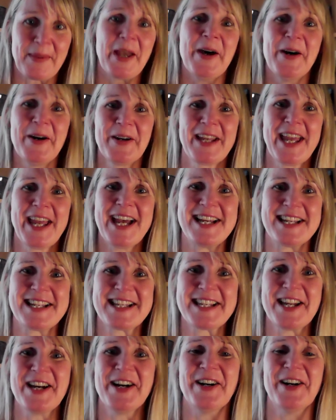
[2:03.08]
Okay,
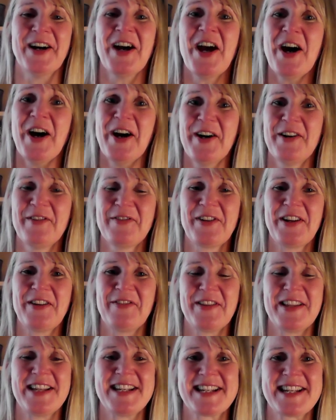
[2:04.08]
so hopefully
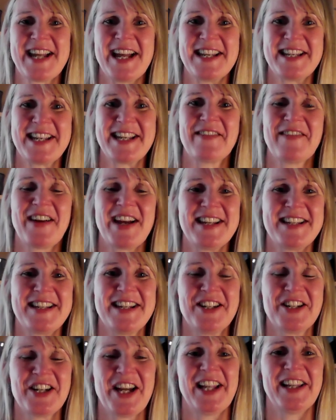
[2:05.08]
for this 10-day
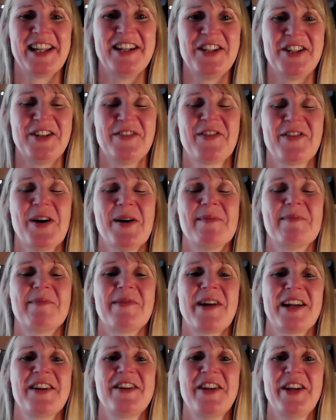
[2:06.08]
writing challenge, you've got a
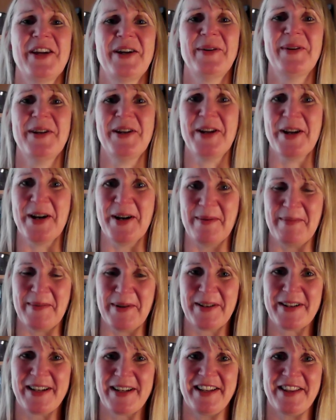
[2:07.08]
brand new
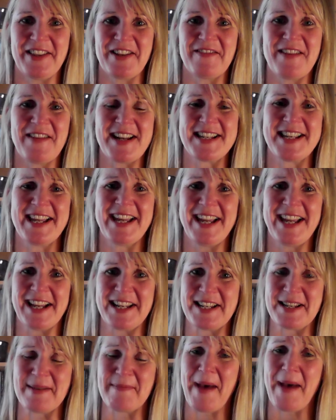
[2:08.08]
notebook at the ready
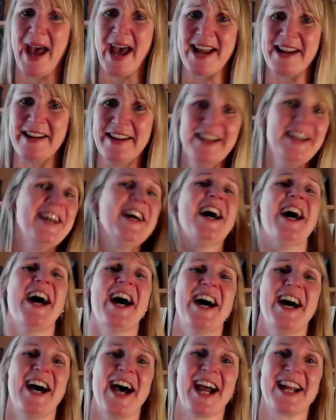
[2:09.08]
and a pen.
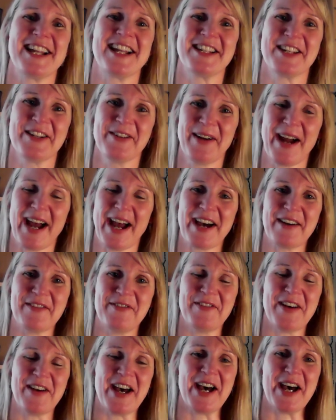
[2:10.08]
I do
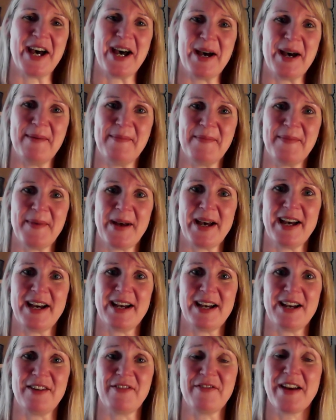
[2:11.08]
have
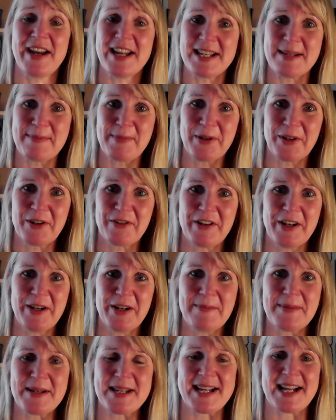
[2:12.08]
a Facebook
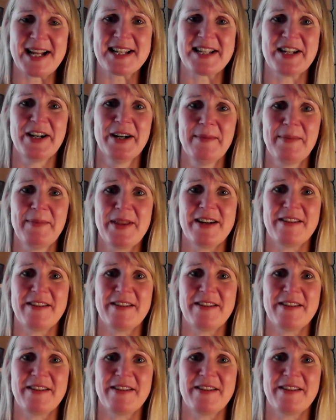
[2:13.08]
group set up.